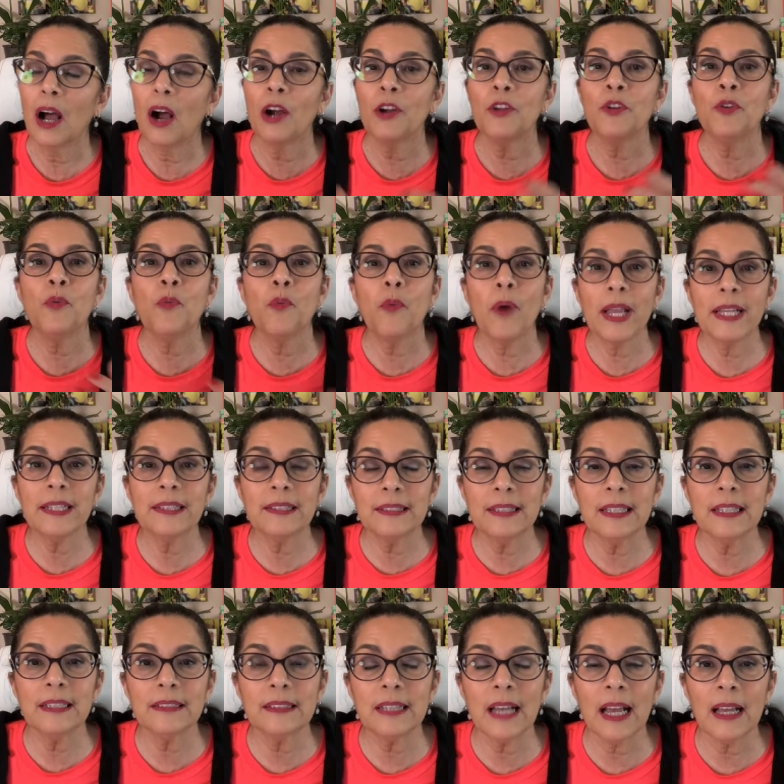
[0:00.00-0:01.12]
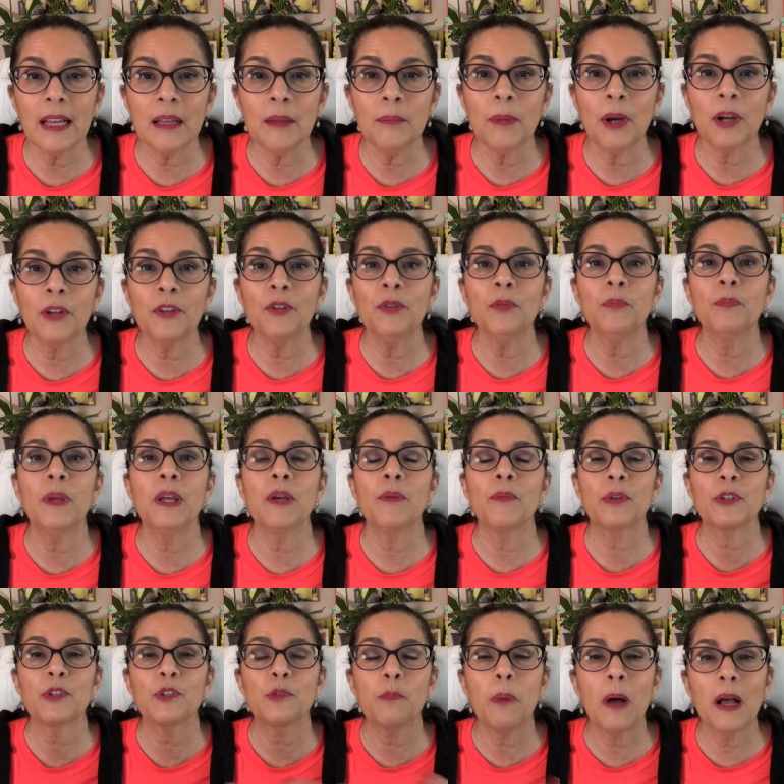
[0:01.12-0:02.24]
Are you wasting time? Are you being
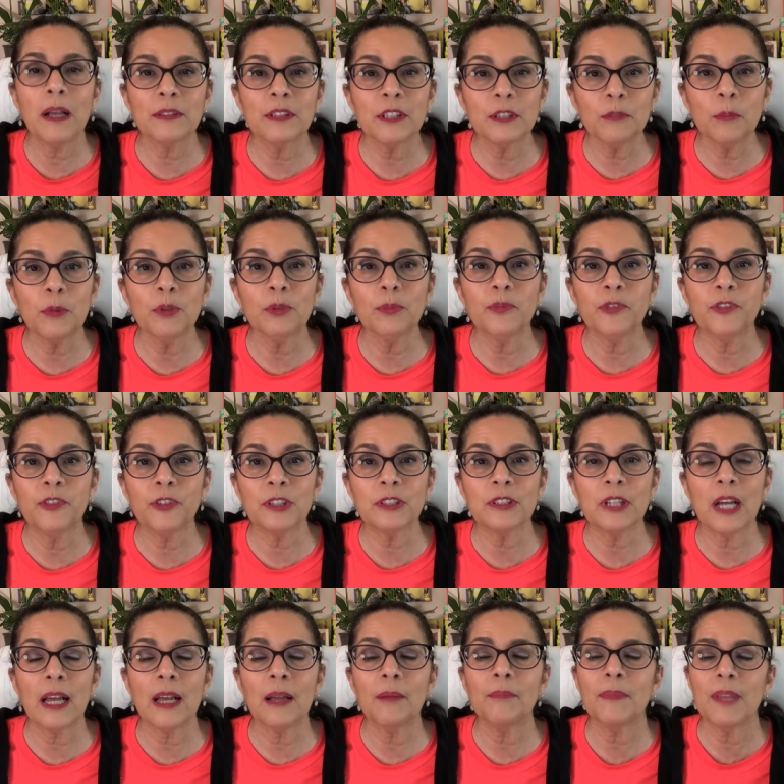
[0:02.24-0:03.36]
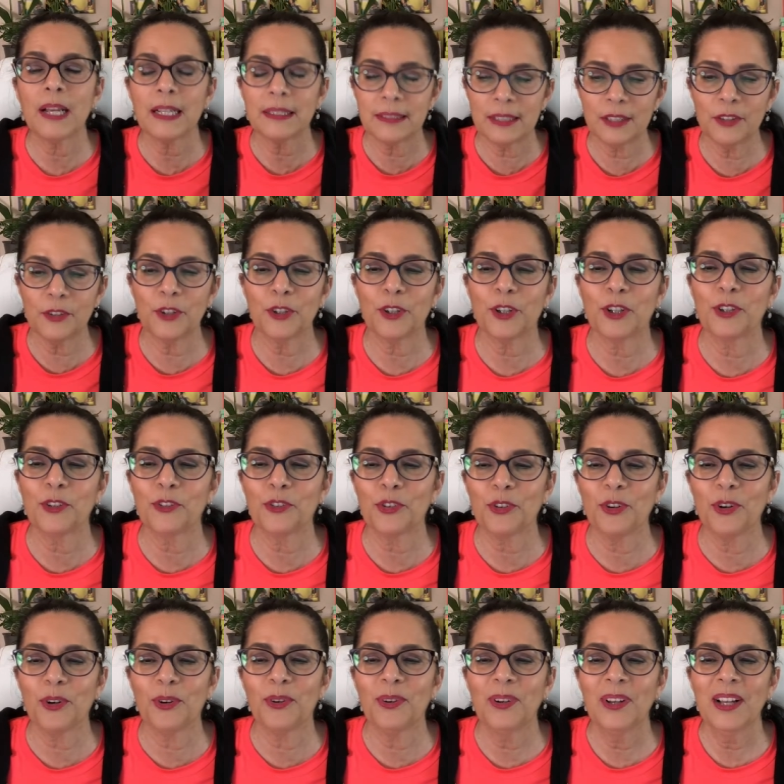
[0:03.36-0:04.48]
responsible for time? That's in your
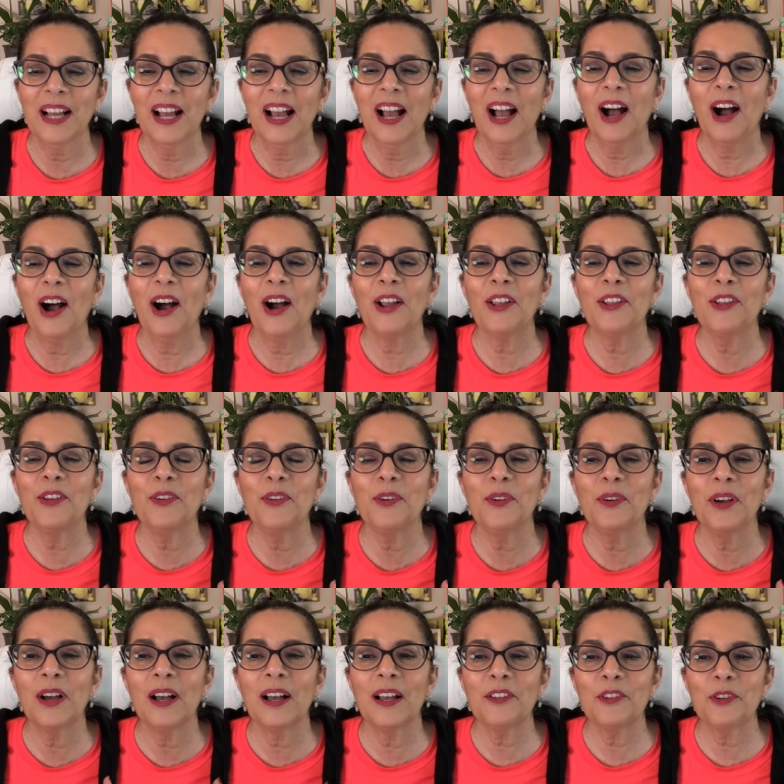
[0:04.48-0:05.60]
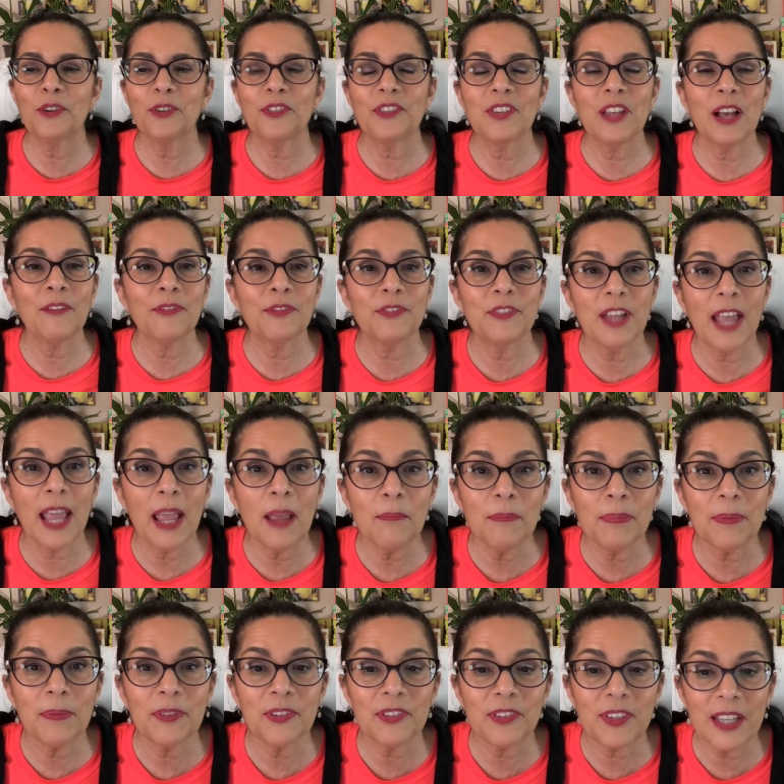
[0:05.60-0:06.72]
control. Are you your self
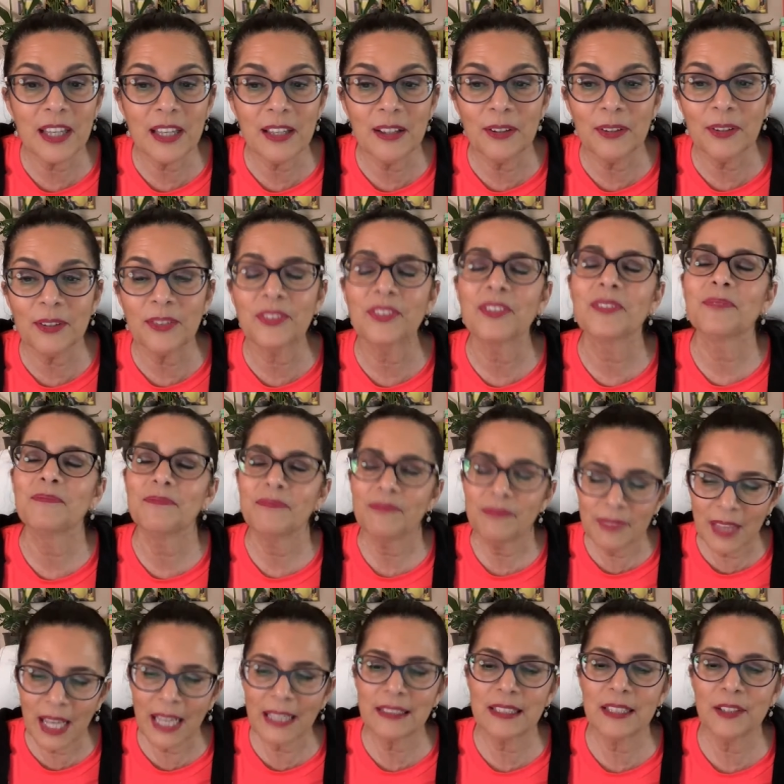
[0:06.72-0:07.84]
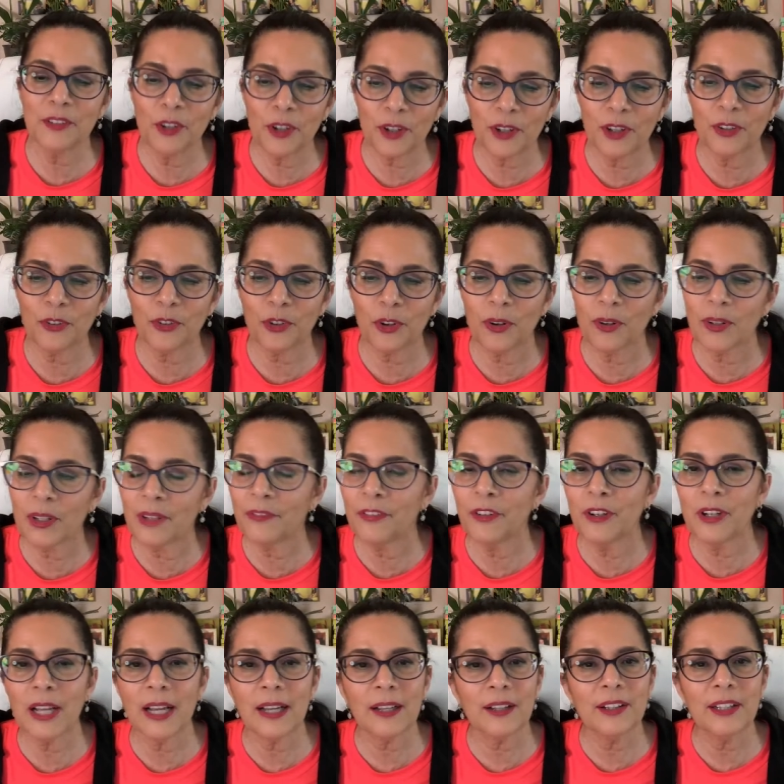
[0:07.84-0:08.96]
tape skills? That's in your control. If
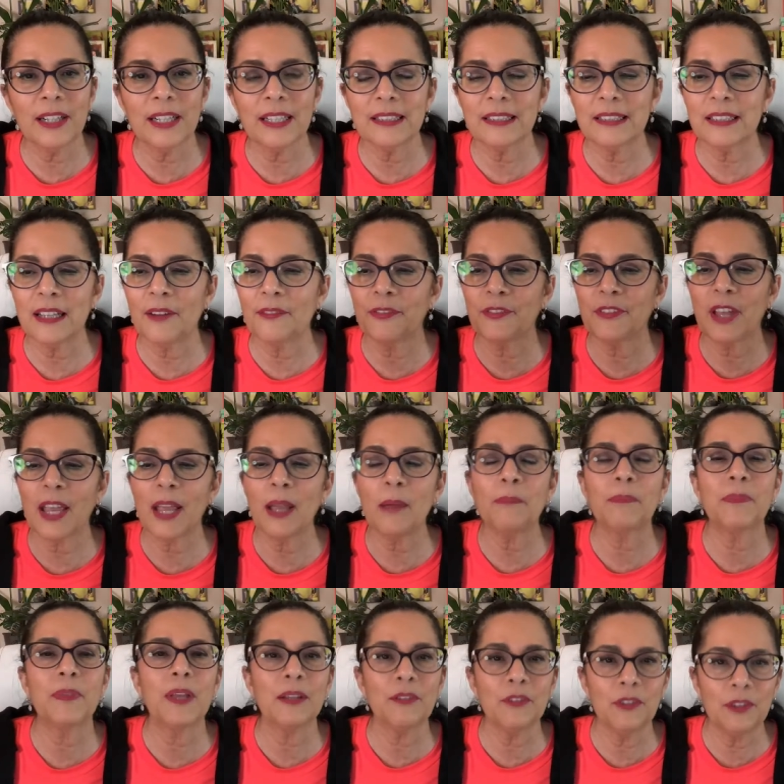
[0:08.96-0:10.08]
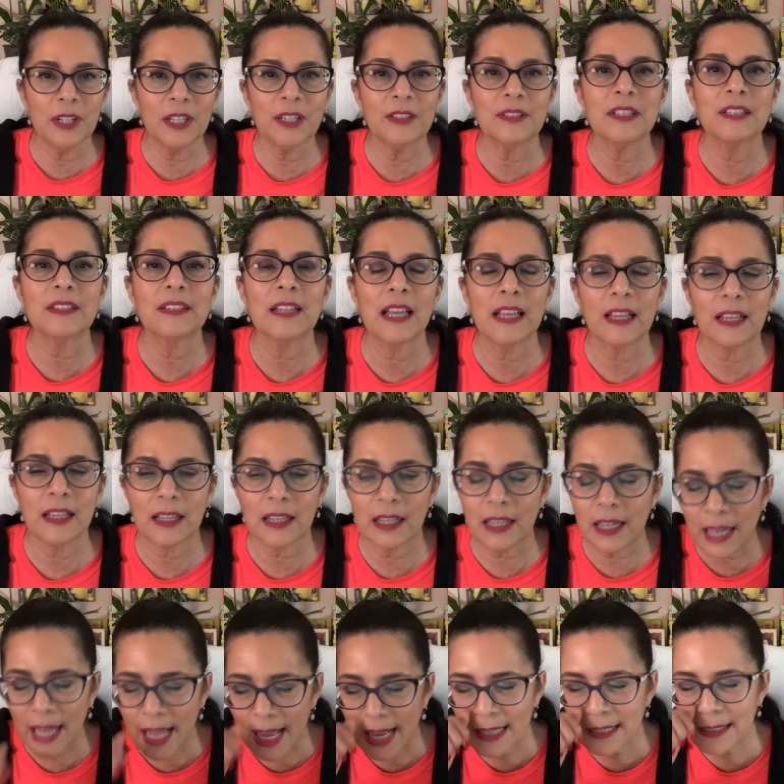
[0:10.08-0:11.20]
you're not good at self tape, then you need to take
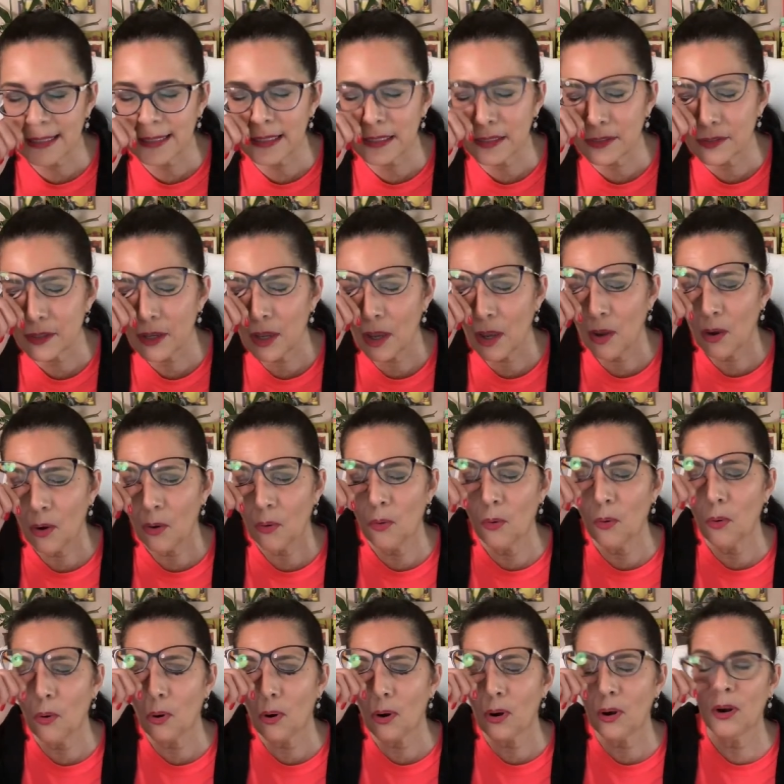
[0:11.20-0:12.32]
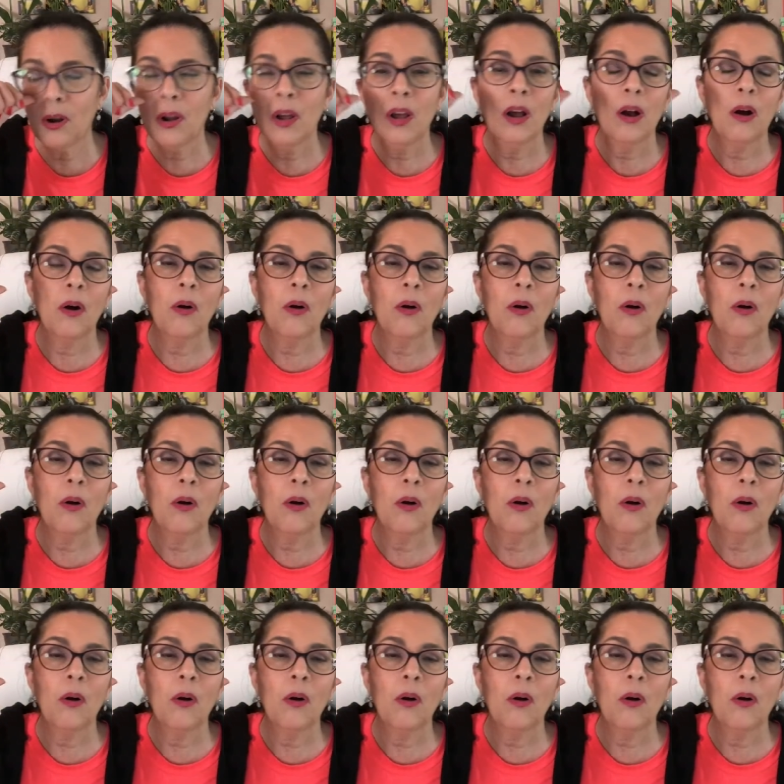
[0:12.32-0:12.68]
classes or